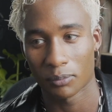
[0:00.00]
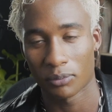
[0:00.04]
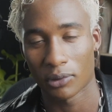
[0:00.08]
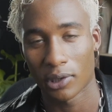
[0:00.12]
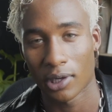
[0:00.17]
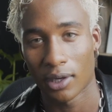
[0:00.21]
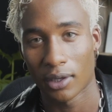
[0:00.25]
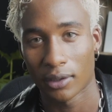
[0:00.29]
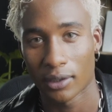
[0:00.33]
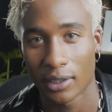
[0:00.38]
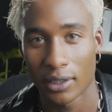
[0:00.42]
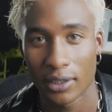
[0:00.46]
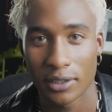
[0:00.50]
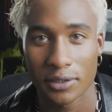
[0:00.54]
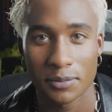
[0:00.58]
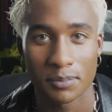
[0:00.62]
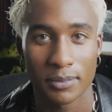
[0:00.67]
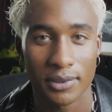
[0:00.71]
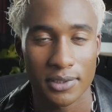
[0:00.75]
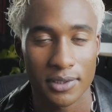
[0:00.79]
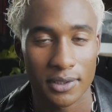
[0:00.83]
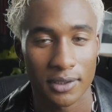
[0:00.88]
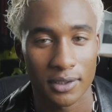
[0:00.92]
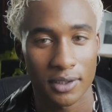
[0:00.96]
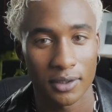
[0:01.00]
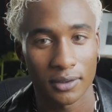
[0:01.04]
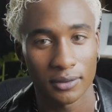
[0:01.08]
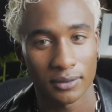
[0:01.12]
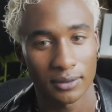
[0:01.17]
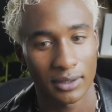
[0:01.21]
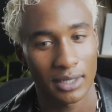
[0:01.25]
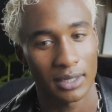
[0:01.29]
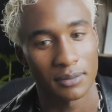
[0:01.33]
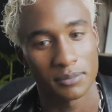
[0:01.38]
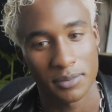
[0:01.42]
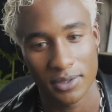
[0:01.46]
progress, but you
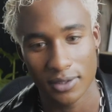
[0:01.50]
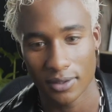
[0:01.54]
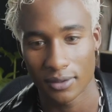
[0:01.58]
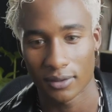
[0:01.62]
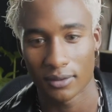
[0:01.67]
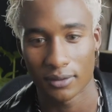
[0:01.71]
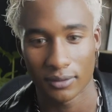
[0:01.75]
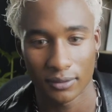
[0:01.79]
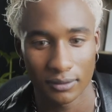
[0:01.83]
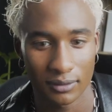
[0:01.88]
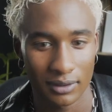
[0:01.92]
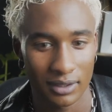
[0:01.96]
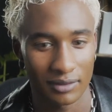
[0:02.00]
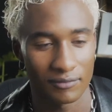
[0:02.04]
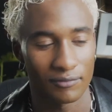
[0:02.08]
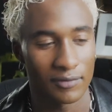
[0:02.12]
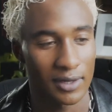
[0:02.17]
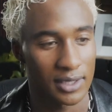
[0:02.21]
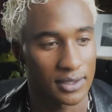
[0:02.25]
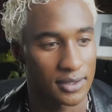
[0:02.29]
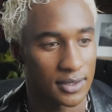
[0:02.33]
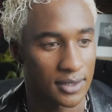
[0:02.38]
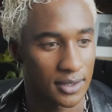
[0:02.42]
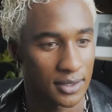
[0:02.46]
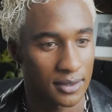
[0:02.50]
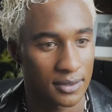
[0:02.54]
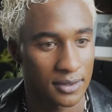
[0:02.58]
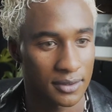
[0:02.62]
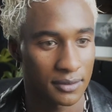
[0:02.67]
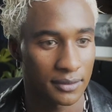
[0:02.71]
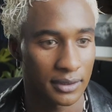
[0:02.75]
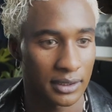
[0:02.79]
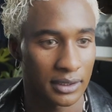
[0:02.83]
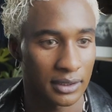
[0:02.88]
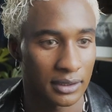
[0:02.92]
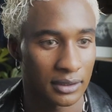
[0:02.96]
know, I'm still investing
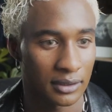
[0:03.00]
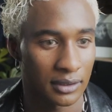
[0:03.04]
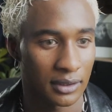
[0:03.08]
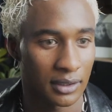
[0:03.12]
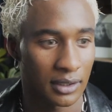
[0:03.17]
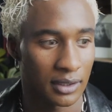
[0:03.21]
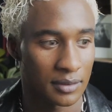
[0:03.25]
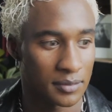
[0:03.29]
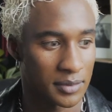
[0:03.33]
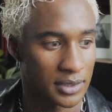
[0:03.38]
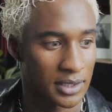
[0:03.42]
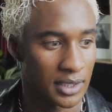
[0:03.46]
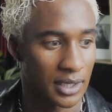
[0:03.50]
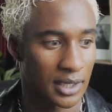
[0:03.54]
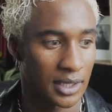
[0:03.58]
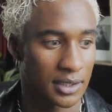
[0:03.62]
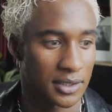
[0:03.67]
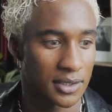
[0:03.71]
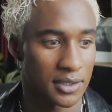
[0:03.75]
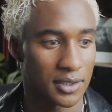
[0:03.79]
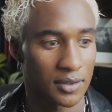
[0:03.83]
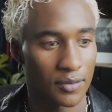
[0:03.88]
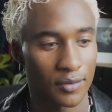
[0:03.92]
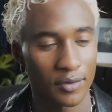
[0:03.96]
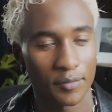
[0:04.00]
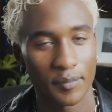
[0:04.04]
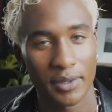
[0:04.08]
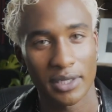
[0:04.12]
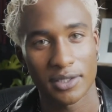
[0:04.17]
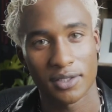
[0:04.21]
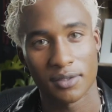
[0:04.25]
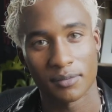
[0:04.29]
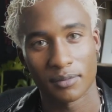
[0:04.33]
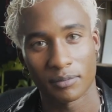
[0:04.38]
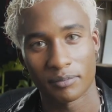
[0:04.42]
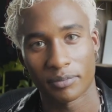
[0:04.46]
into it. You know what I'm saying? I still want to make
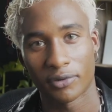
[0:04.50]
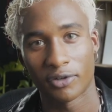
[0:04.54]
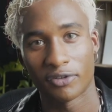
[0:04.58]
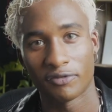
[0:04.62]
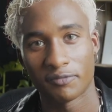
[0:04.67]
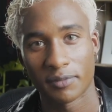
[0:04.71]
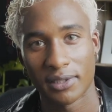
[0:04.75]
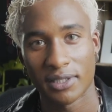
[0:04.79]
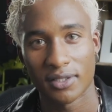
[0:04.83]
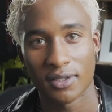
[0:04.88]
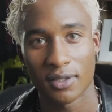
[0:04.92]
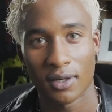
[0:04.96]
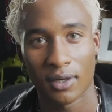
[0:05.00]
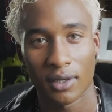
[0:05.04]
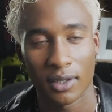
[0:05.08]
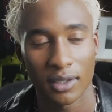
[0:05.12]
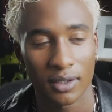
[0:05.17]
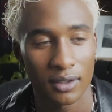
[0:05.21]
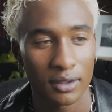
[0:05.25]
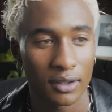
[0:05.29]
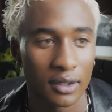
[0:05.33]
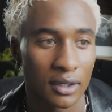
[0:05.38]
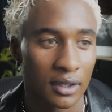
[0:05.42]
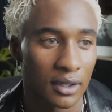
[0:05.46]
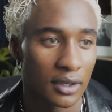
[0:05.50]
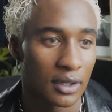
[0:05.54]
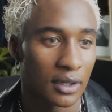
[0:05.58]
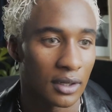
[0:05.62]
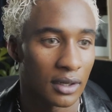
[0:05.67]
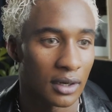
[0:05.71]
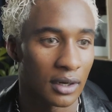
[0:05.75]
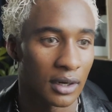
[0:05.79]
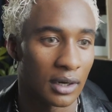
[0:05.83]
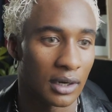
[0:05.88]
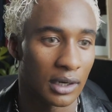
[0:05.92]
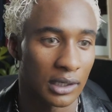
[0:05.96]
some improvements on it,
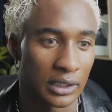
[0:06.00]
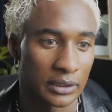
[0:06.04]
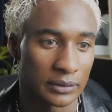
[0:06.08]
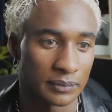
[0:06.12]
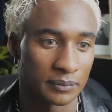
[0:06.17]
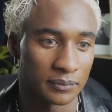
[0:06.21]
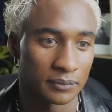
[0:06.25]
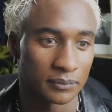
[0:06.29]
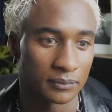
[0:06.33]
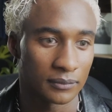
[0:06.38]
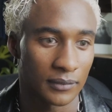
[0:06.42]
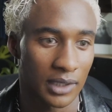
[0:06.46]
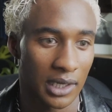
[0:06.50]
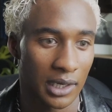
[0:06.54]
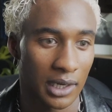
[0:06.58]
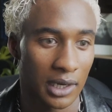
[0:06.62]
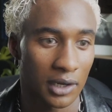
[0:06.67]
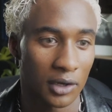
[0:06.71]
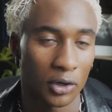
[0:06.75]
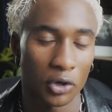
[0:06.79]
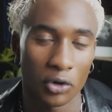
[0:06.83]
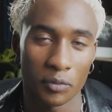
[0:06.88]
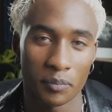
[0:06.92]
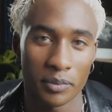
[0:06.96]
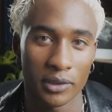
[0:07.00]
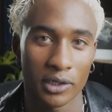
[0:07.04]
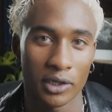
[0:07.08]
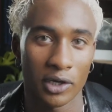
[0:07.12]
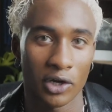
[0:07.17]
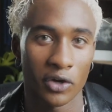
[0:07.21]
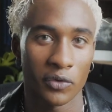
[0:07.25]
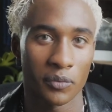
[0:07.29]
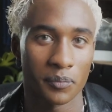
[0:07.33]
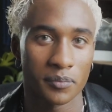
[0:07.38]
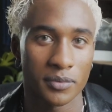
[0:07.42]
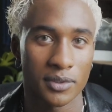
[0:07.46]
and I hope it
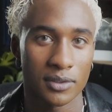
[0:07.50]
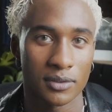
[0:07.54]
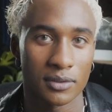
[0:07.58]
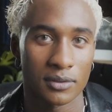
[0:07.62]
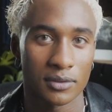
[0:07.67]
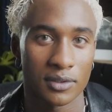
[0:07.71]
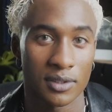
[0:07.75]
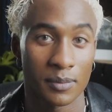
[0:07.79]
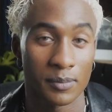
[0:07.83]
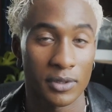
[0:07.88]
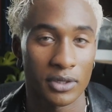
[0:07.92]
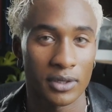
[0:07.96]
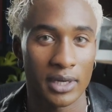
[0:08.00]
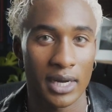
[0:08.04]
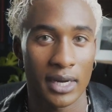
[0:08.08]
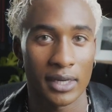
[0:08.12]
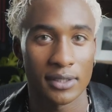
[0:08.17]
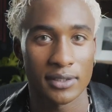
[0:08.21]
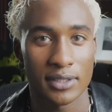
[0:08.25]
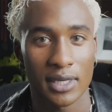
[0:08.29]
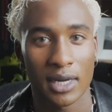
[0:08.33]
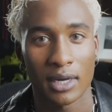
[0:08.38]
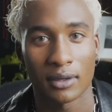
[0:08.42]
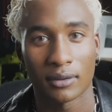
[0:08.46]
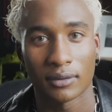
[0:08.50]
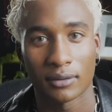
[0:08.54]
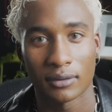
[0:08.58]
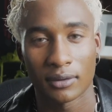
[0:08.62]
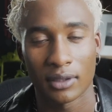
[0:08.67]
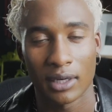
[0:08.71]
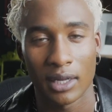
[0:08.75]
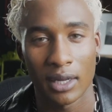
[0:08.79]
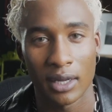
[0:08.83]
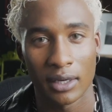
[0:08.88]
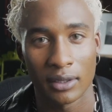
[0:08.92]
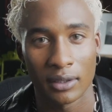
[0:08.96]
helped some of you guys out.
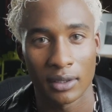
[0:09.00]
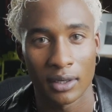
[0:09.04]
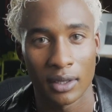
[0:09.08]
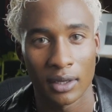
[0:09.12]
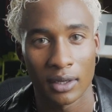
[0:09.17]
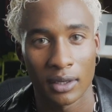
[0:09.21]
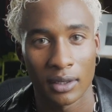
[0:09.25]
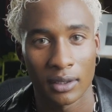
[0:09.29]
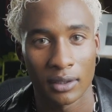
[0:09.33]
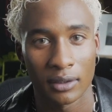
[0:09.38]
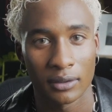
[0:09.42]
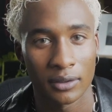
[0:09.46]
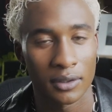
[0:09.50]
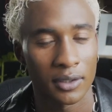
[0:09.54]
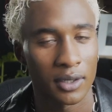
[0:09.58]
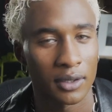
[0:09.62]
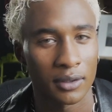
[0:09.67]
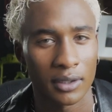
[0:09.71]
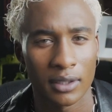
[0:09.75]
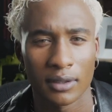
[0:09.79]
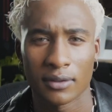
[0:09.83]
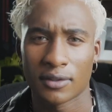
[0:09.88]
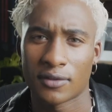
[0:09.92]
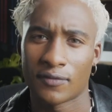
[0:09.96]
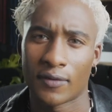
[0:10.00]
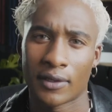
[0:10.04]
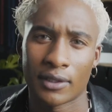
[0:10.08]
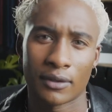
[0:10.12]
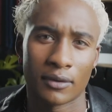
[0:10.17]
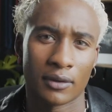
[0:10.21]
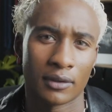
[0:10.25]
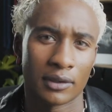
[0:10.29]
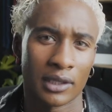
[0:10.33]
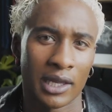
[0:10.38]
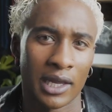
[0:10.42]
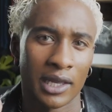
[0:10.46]
And you know, give this
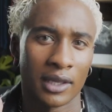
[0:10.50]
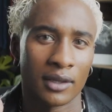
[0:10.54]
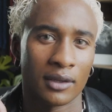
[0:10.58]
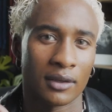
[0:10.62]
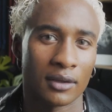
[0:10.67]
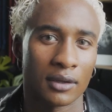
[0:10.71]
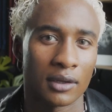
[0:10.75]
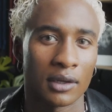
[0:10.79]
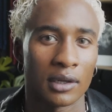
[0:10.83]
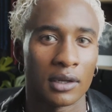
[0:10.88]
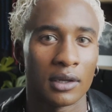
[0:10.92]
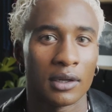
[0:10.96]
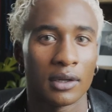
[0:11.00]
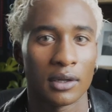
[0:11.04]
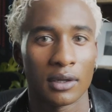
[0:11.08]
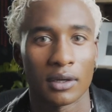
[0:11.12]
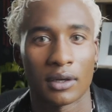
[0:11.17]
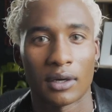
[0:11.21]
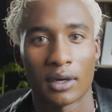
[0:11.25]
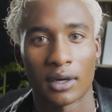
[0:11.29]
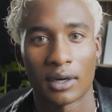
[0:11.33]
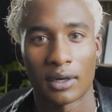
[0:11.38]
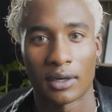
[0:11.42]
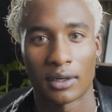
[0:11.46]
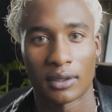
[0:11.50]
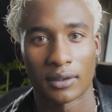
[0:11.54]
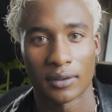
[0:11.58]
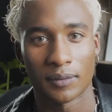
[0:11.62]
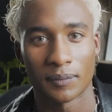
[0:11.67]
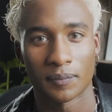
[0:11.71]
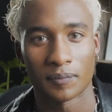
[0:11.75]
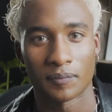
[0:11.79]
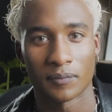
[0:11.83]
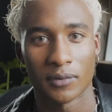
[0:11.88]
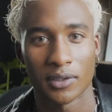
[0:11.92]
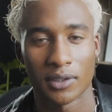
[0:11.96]
video a like.
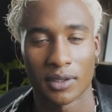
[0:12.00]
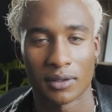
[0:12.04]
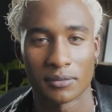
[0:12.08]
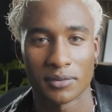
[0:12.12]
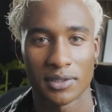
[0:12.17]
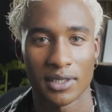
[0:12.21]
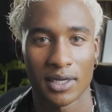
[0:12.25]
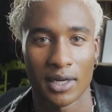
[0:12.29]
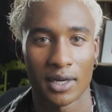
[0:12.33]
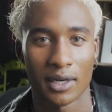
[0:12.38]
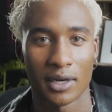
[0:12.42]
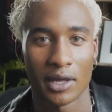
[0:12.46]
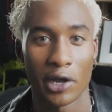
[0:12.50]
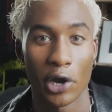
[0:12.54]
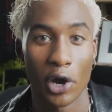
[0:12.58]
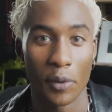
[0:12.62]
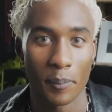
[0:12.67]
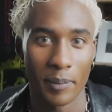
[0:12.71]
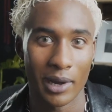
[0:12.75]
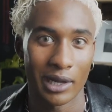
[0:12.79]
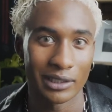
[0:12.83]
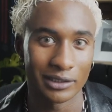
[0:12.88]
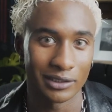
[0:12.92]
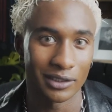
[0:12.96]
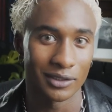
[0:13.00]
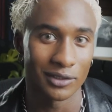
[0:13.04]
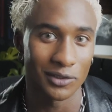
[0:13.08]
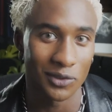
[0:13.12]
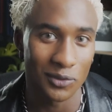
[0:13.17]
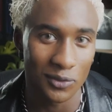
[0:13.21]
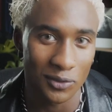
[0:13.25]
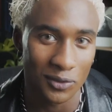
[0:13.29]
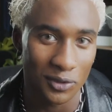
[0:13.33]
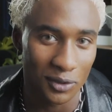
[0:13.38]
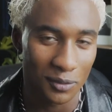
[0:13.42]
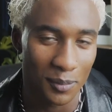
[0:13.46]
You know what I'm saying? To help out the
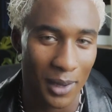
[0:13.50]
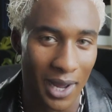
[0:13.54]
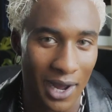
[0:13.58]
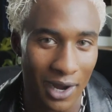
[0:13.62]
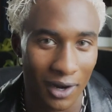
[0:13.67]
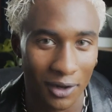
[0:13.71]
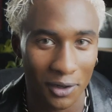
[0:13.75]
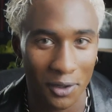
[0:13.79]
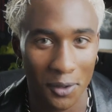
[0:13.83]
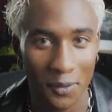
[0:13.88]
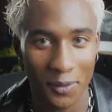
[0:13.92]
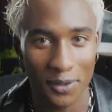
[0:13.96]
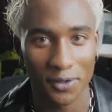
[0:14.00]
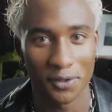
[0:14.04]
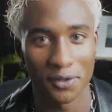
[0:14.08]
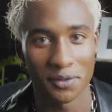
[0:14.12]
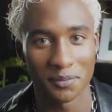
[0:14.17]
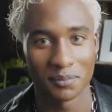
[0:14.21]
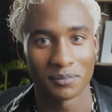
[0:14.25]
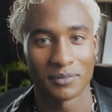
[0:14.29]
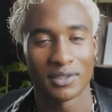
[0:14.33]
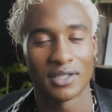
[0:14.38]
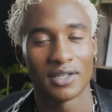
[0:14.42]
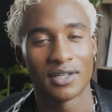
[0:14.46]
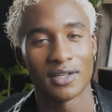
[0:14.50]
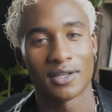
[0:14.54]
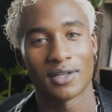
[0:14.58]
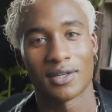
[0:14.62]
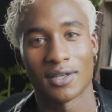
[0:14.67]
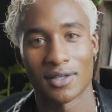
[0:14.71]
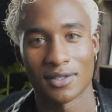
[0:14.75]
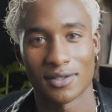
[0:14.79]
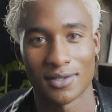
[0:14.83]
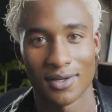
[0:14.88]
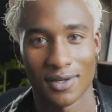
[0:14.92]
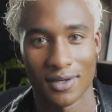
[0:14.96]
YouTube algorithm,
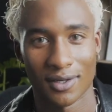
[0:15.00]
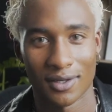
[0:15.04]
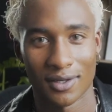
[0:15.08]
because